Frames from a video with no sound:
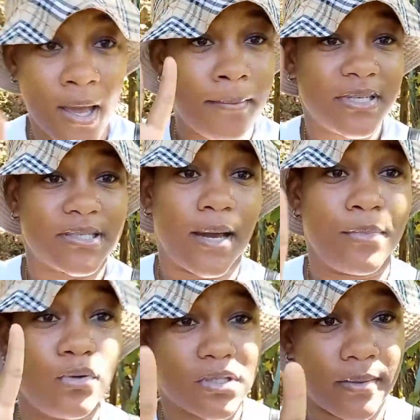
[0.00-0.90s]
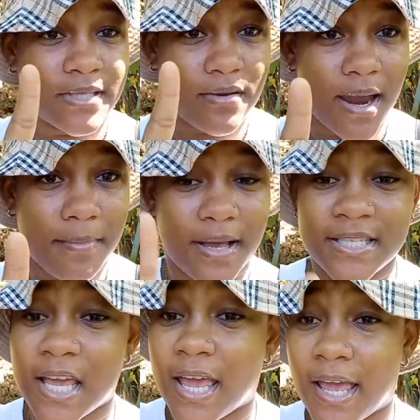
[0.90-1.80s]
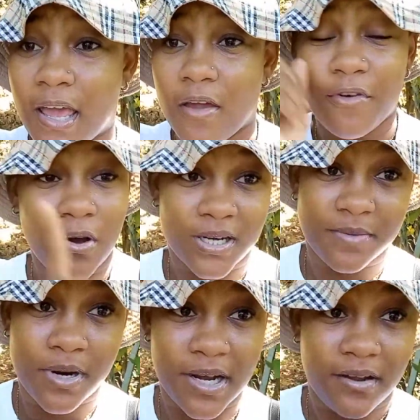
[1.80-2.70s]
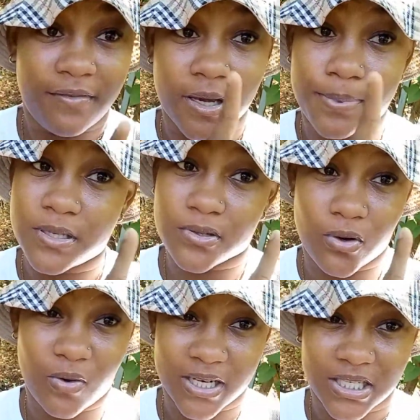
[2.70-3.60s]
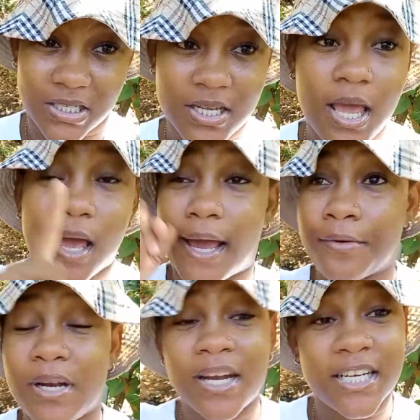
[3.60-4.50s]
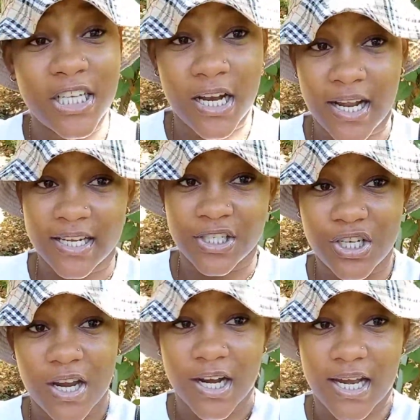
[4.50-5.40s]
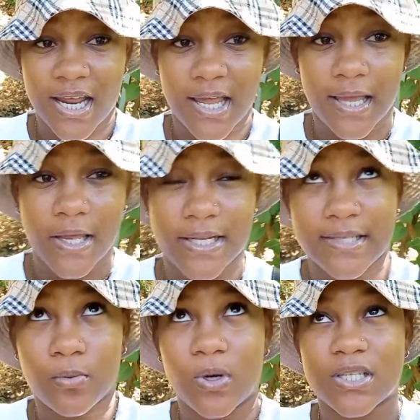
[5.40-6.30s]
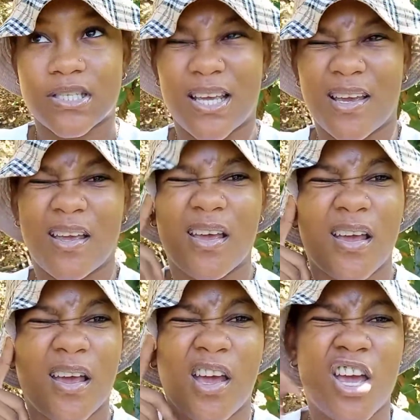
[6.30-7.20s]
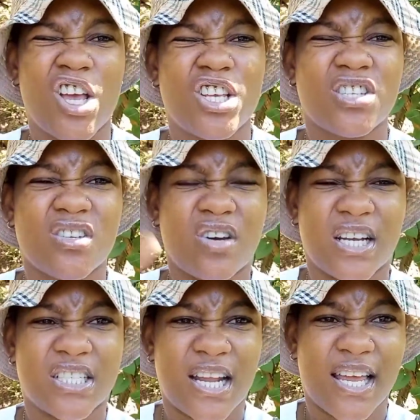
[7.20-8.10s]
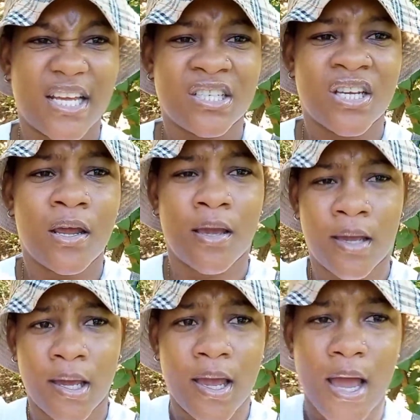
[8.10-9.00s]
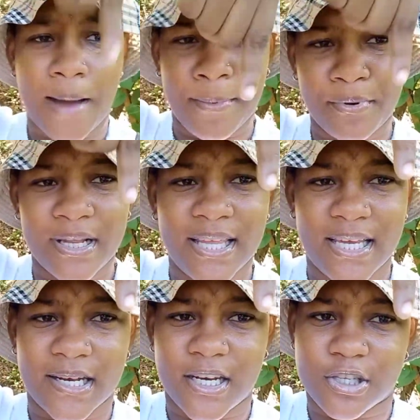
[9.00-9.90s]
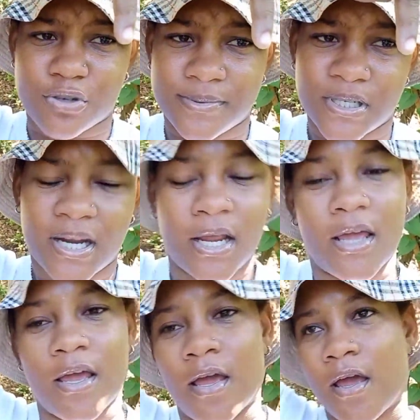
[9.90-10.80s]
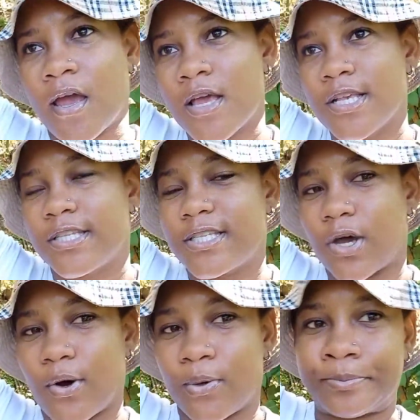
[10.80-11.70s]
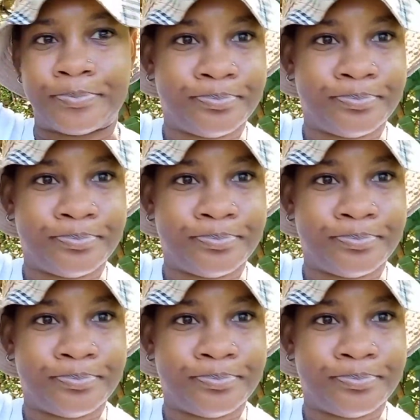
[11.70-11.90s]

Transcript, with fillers: stop new subscribers. If you don't watch the birthday vlog, please go watch it. And we did a challenge the other day. It was the soda challenge. I'm gonna put the link in the description. So